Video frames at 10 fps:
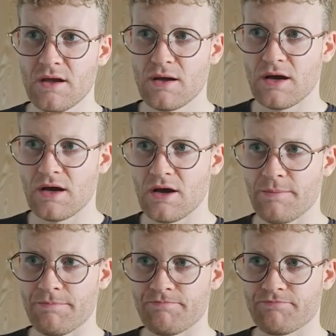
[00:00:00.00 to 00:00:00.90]

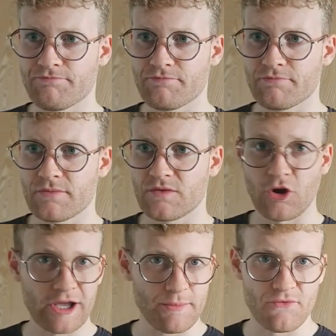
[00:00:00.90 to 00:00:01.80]
um, don't
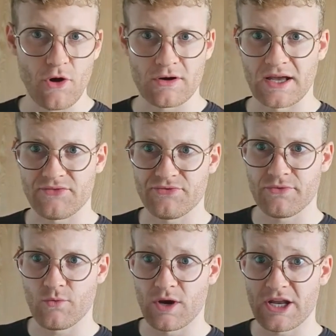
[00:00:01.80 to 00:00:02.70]
get me wrong, like
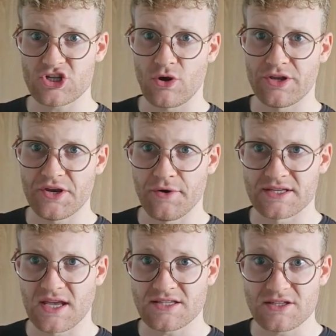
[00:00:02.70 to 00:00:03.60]
what I show here
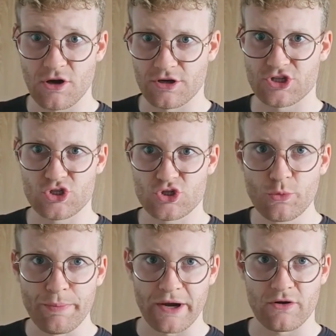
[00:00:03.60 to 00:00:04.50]
is, not a
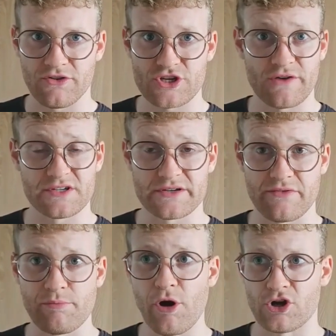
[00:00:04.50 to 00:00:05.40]
super conservative
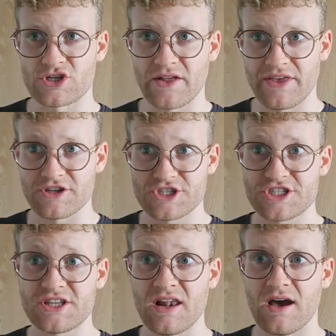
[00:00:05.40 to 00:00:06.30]
approach. Like there's
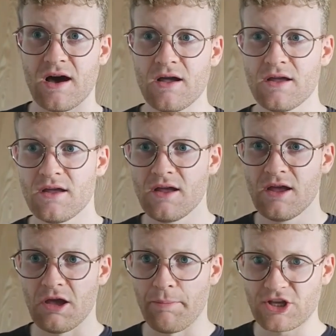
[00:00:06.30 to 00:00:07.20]
still a,
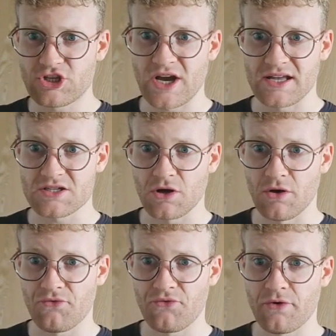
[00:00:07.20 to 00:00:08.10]
a big chance
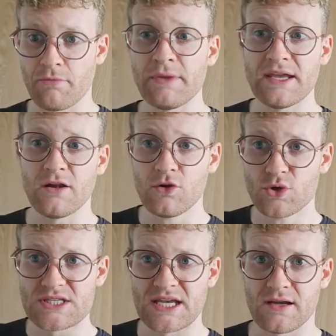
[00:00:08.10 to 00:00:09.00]
of me
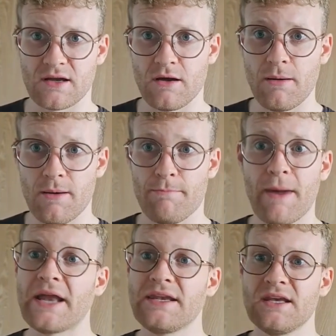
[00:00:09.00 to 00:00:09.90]
losing
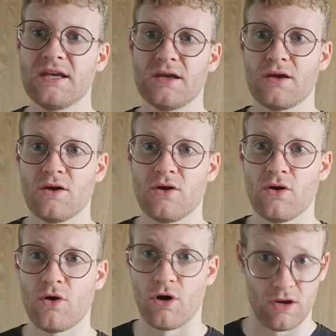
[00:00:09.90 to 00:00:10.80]
money
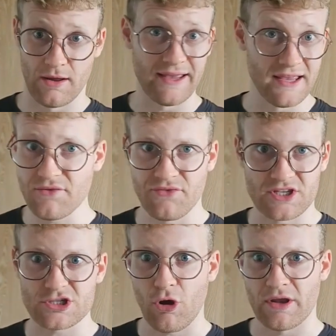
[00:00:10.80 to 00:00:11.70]
or even
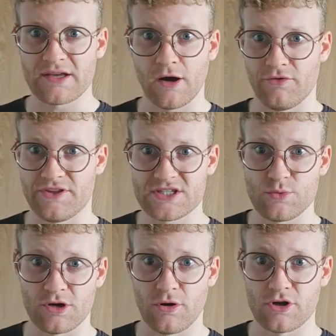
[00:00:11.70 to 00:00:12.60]
this whole account. This is
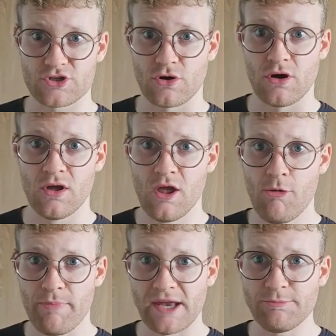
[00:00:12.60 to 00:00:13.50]
what also
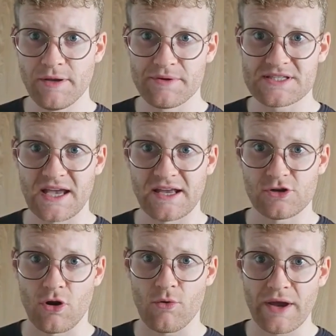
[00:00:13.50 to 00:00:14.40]
many people stated
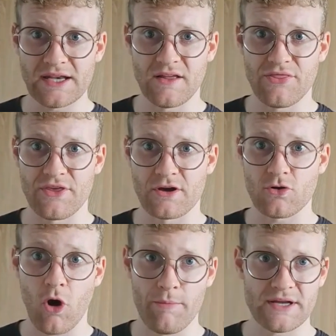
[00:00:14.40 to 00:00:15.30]
already in the
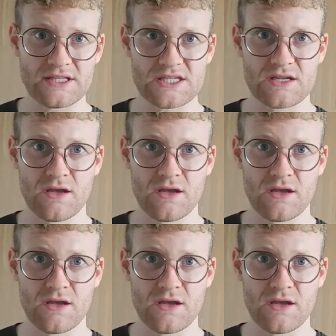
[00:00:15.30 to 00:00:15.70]
comments,